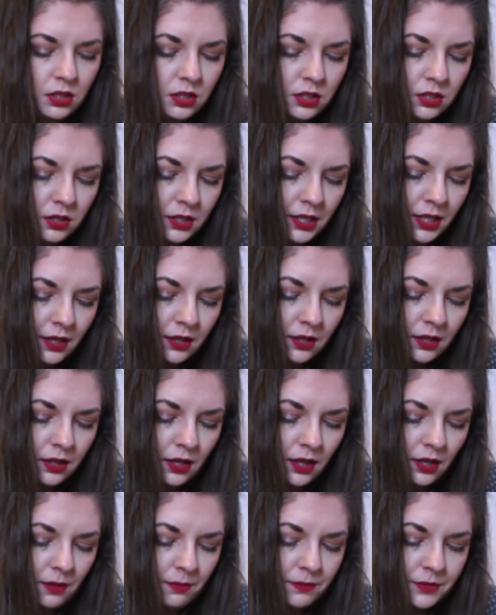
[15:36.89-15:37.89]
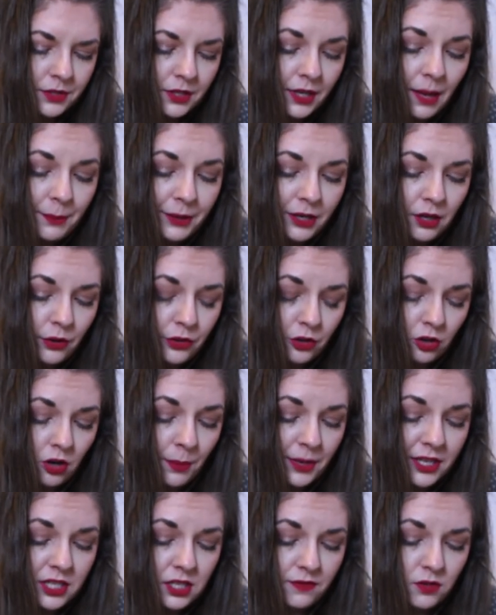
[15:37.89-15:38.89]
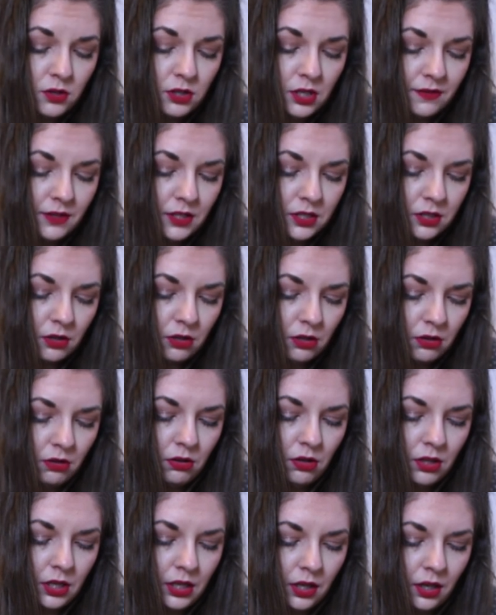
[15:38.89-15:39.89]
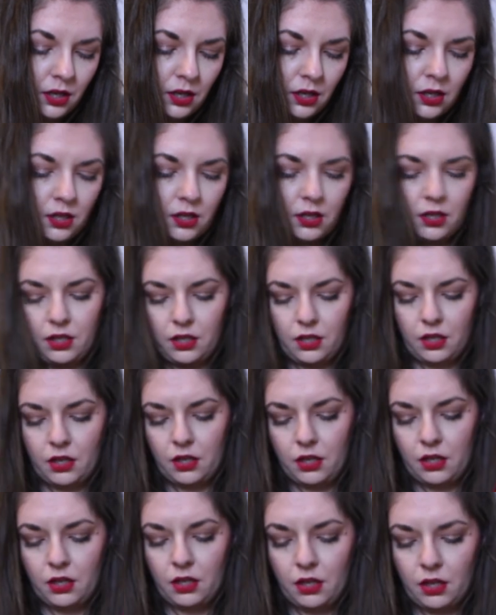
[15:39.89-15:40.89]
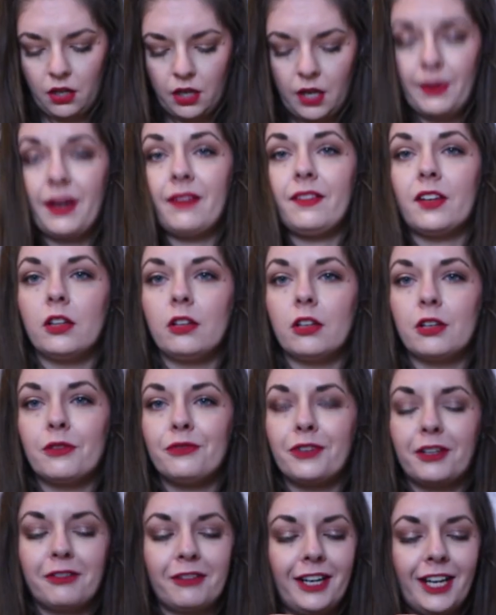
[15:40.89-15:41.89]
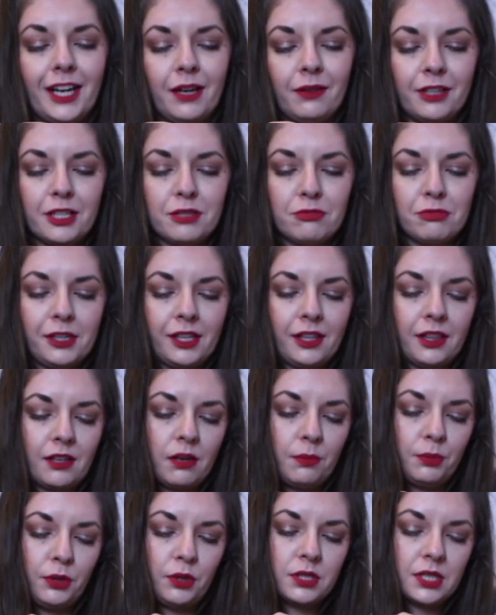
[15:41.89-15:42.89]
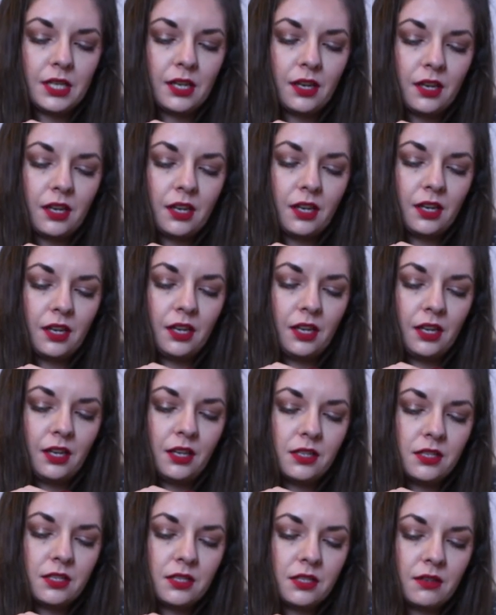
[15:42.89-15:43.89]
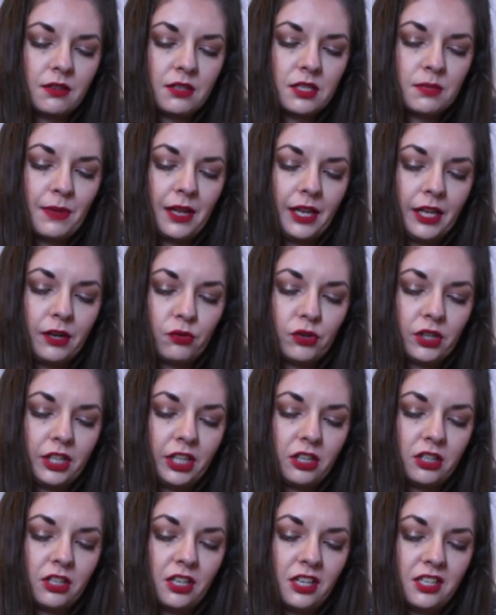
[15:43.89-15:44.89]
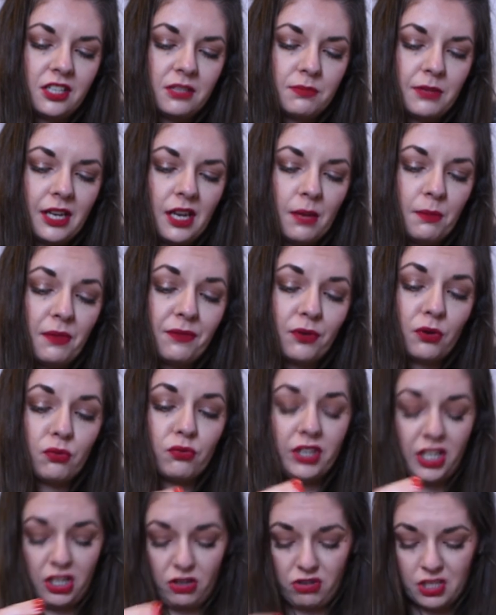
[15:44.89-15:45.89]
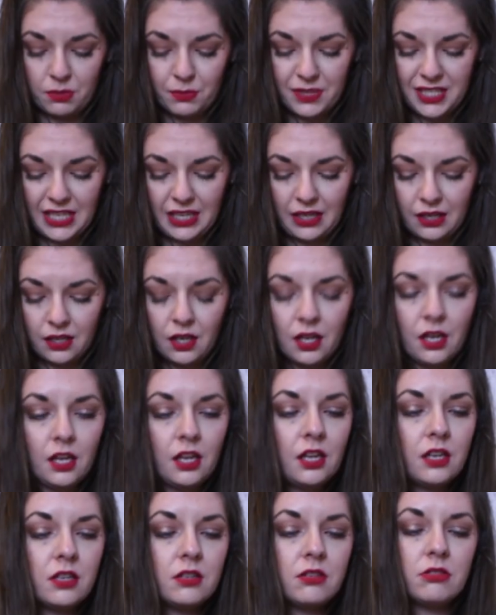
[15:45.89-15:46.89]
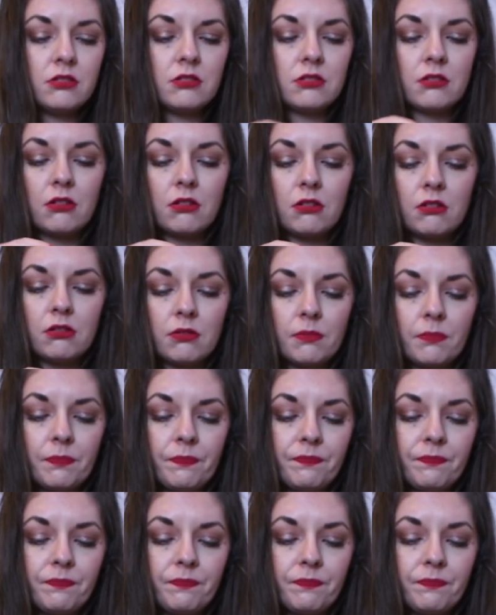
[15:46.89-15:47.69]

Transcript: So yeah, so let me know in the comments if you give this a go. Like, I'm having a lot of fun right now. It's really therapeutic. It's smelling really good. It's making me feel really Christmassy. So